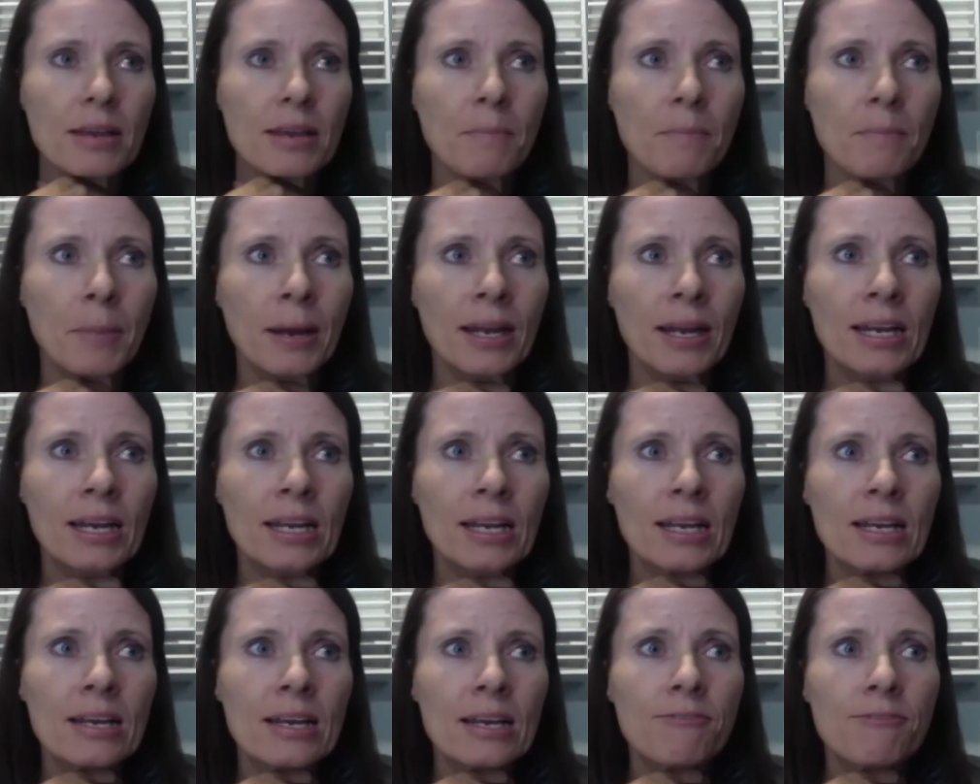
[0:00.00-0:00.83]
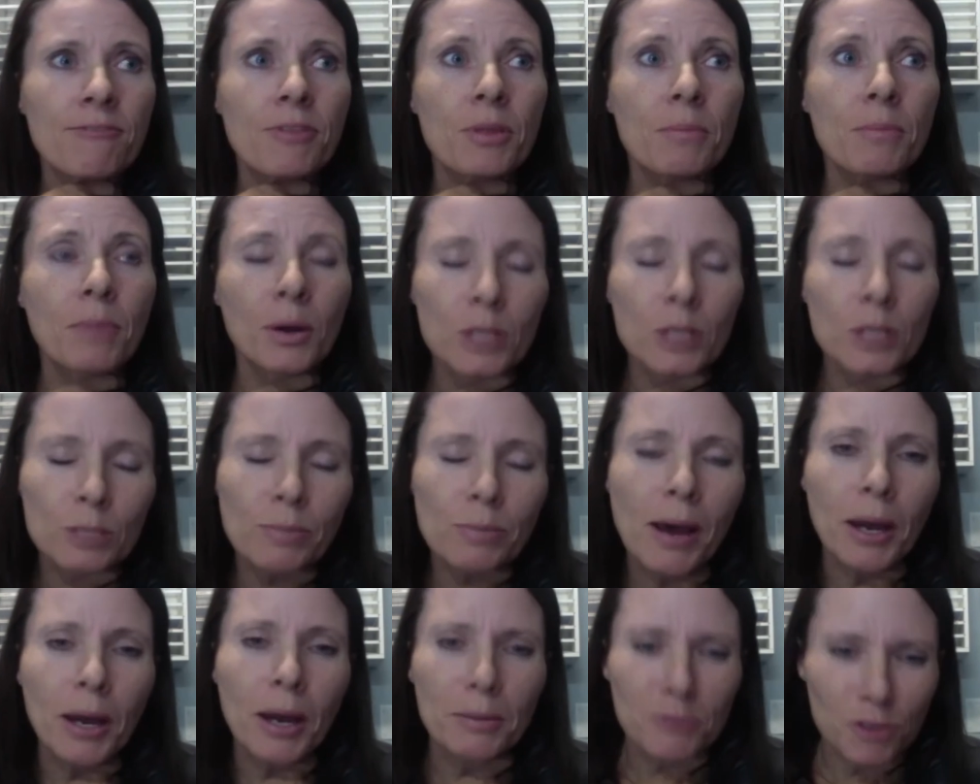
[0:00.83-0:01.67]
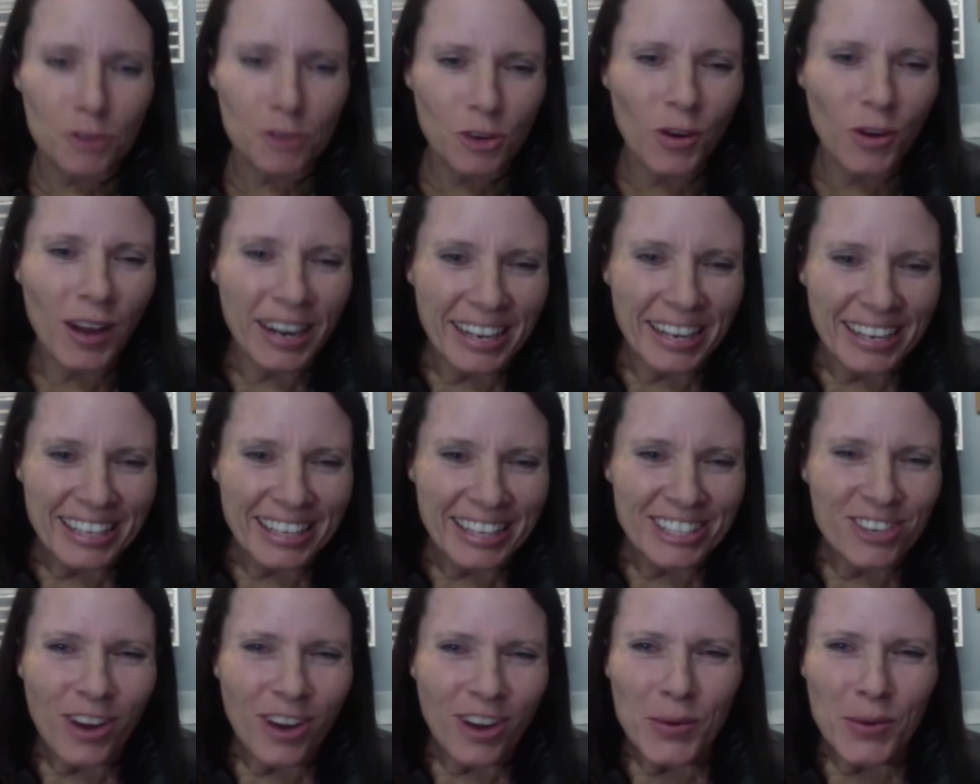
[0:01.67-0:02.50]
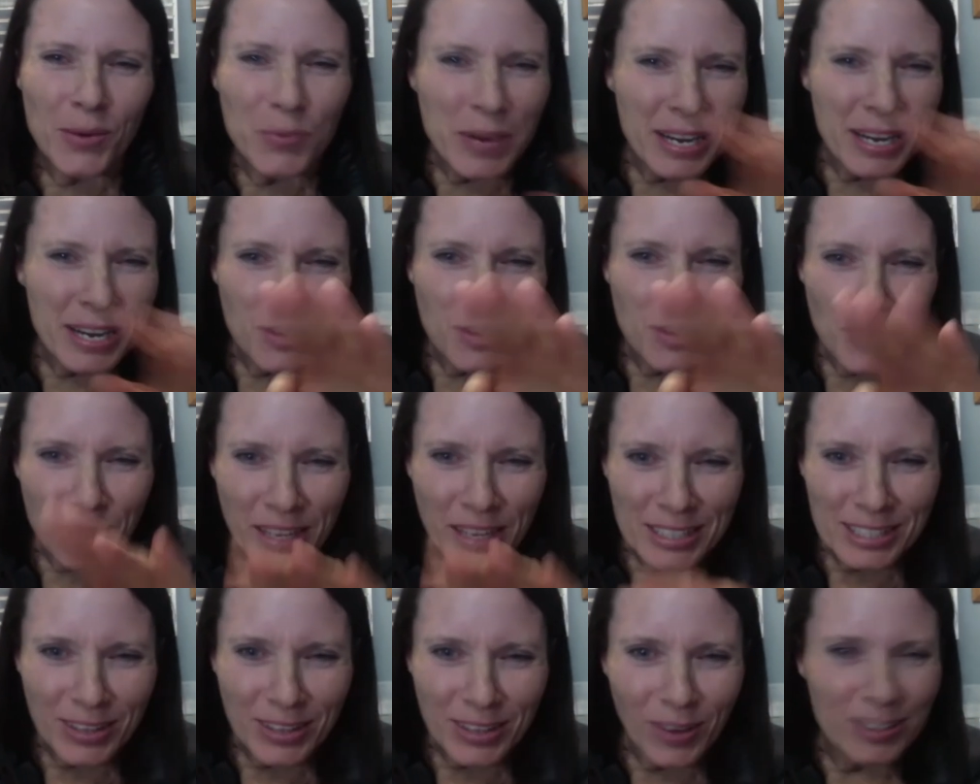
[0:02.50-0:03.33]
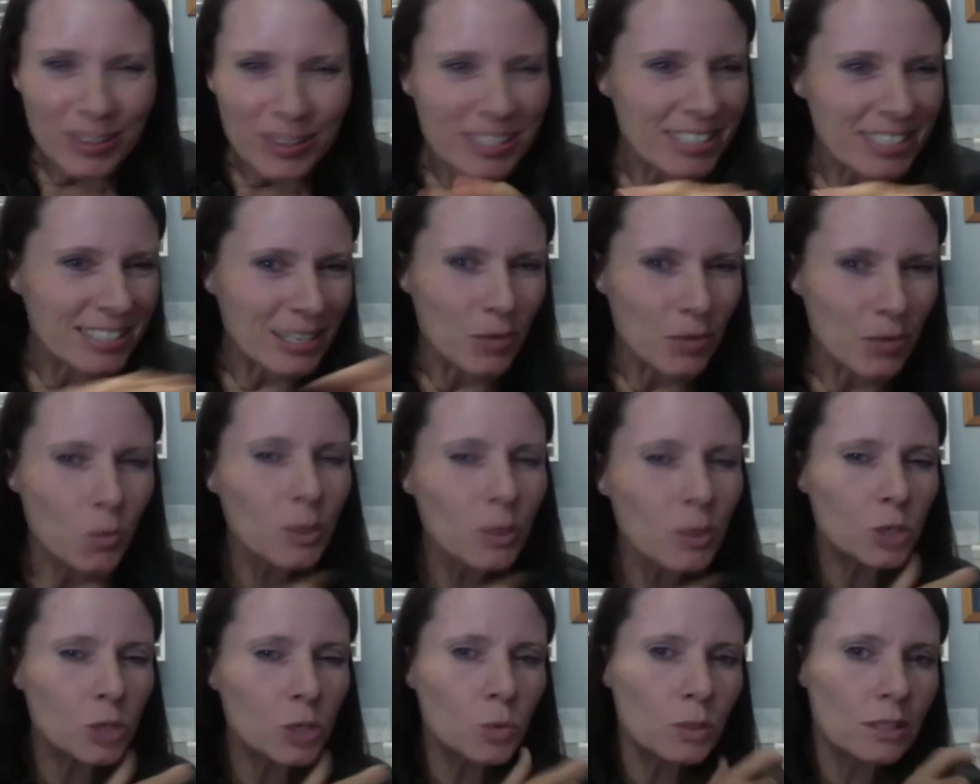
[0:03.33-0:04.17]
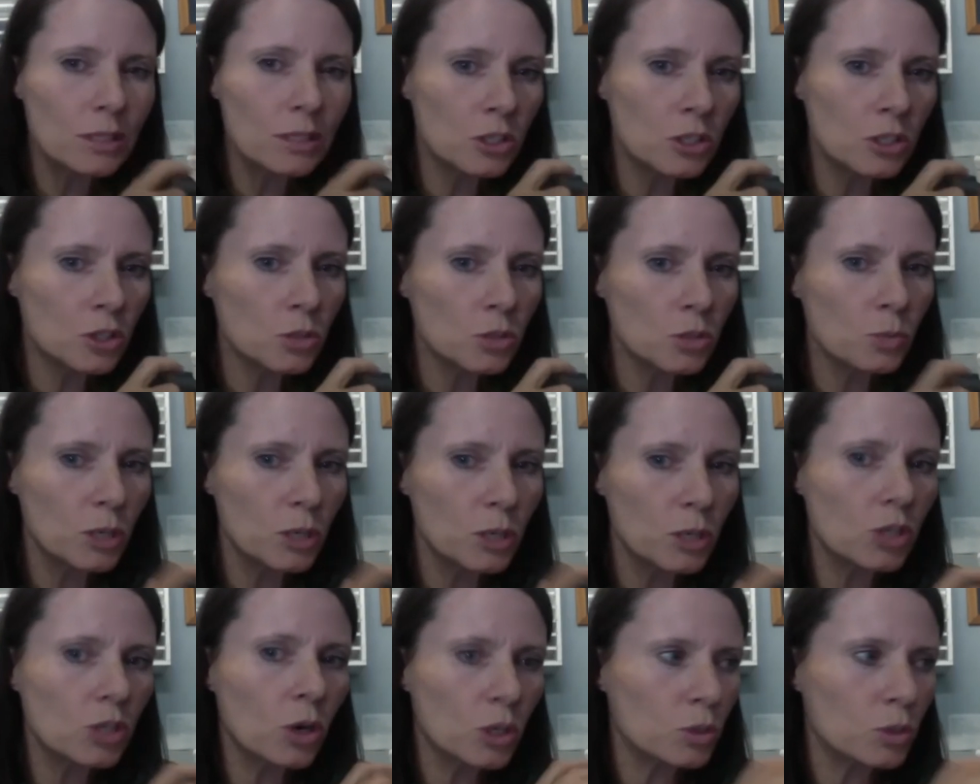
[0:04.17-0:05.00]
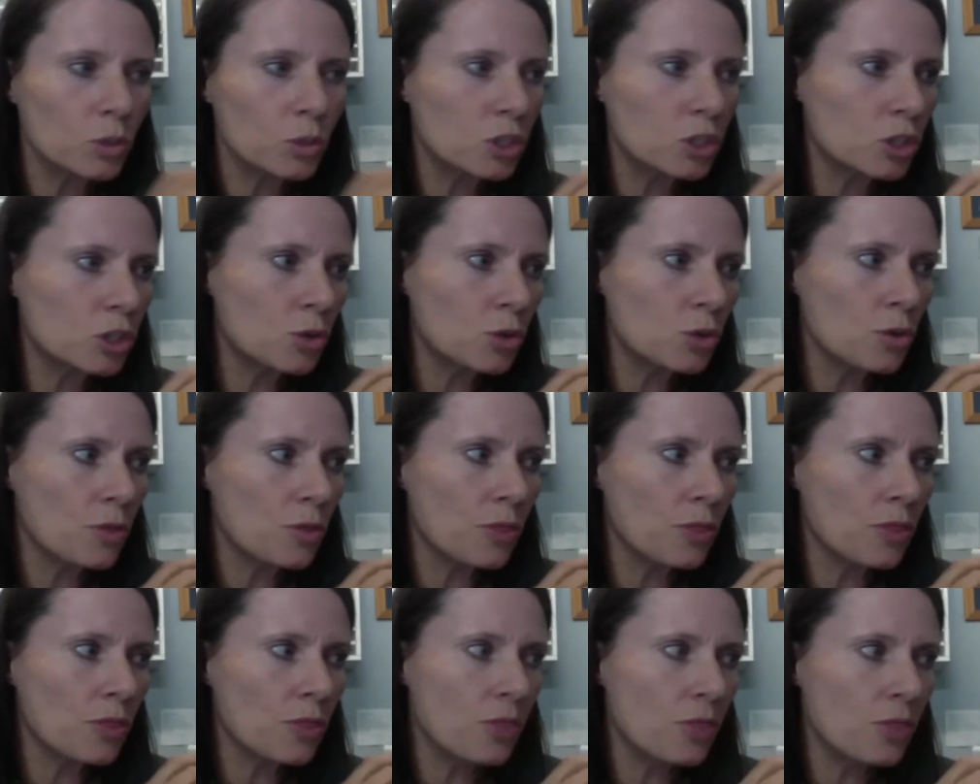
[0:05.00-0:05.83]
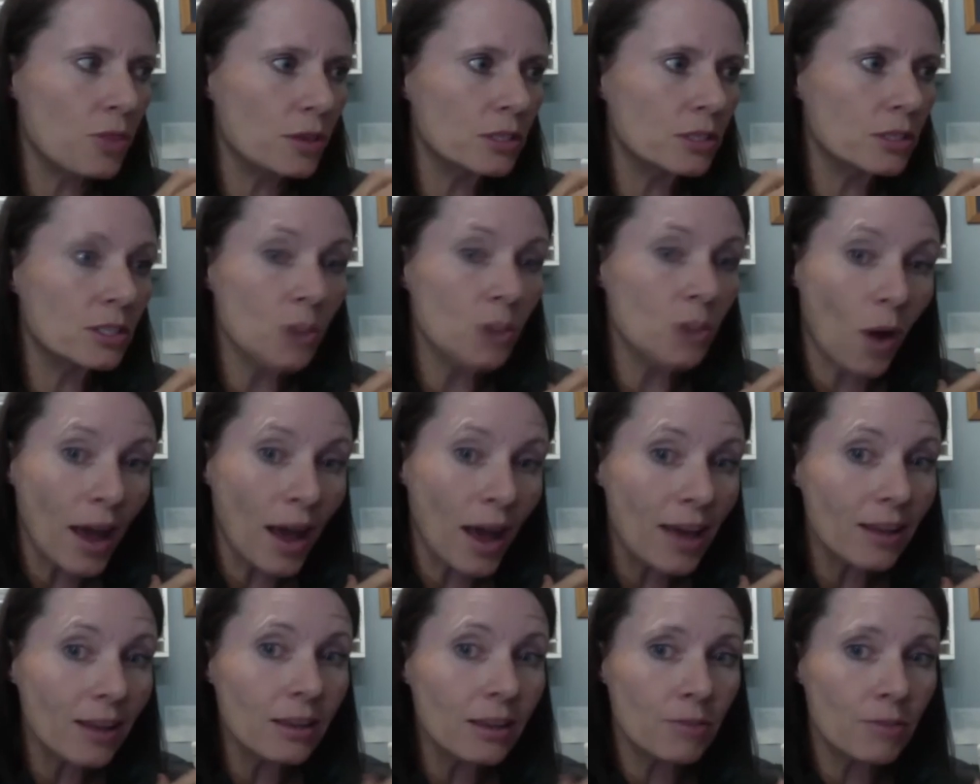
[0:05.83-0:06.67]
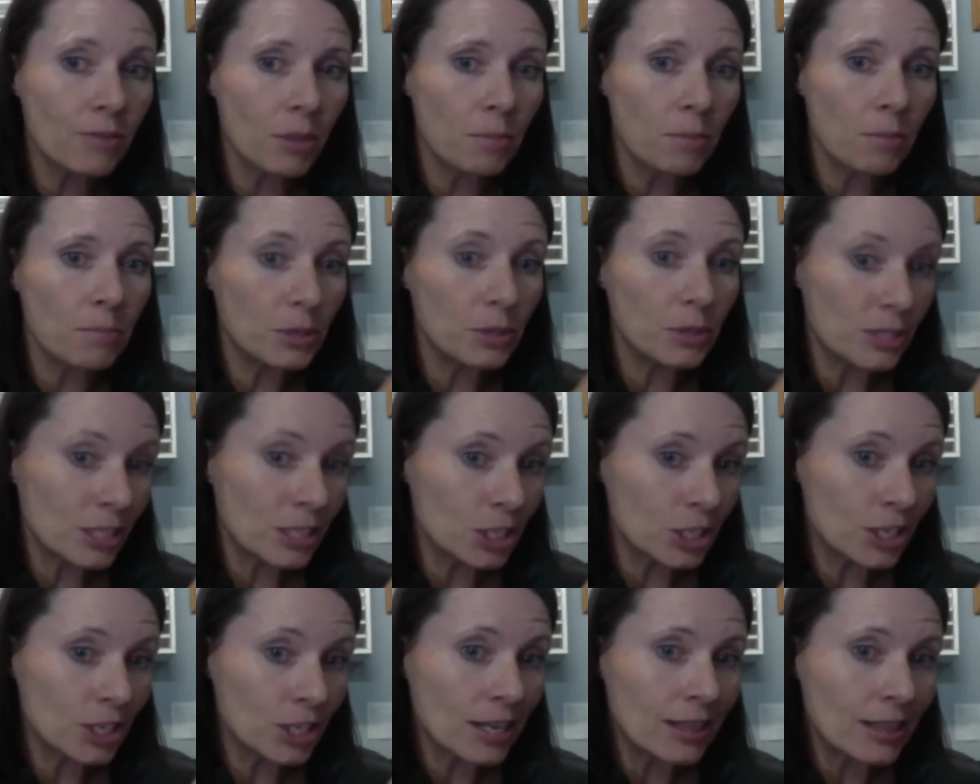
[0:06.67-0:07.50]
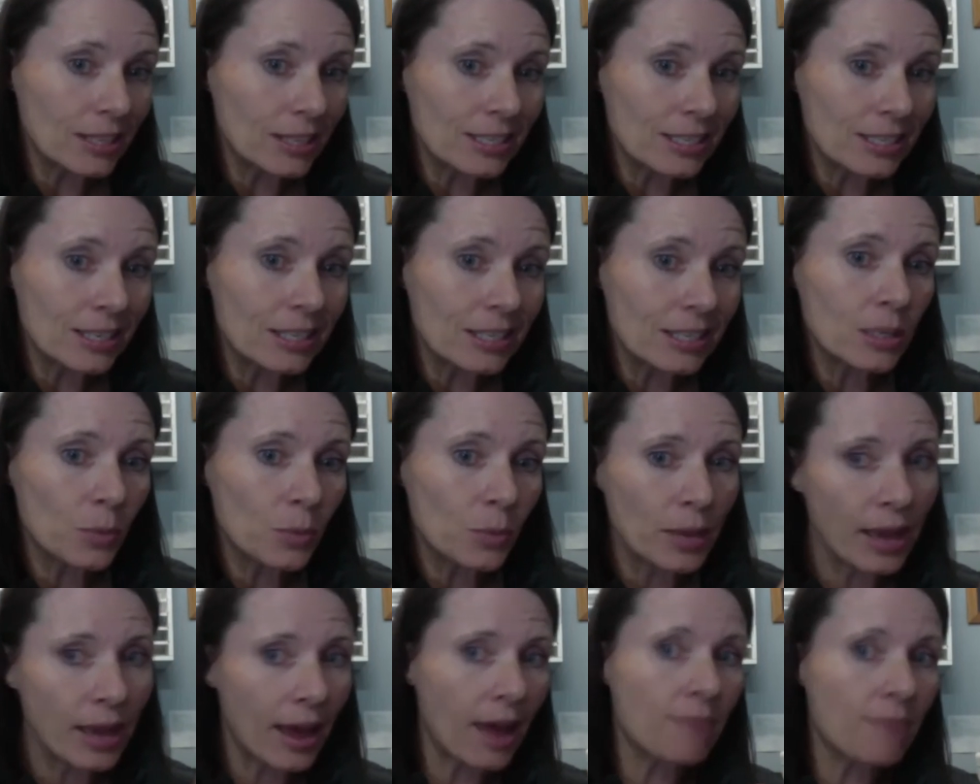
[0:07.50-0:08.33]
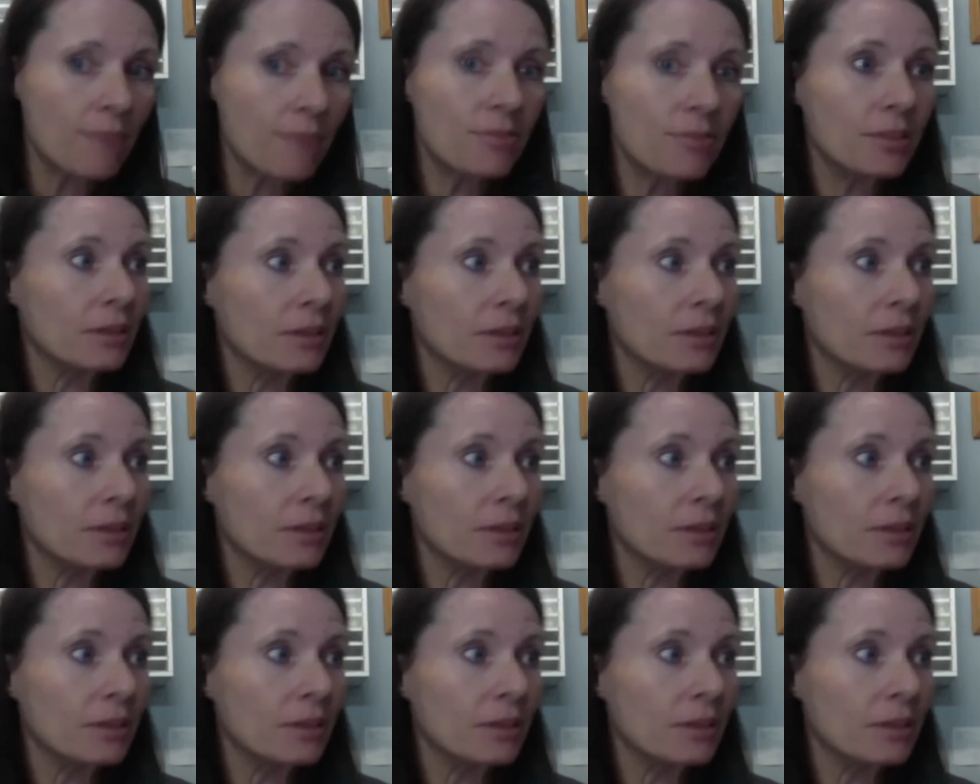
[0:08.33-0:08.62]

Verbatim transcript: But for the most part, I'm trying to weed through their songs to see which songs would suit the style of the musician and the singers that we have, the